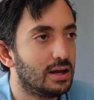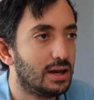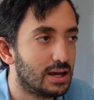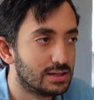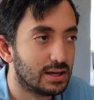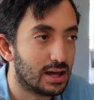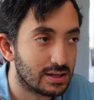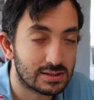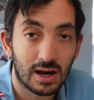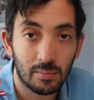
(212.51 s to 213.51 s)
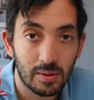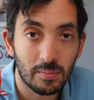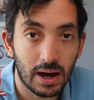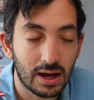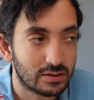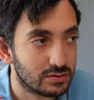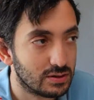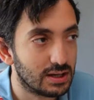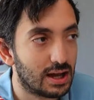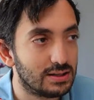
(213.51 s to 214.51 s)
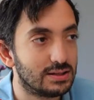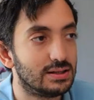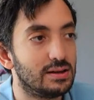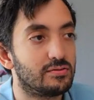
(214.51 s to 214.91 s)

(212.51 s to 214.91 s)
it is coming back to the entity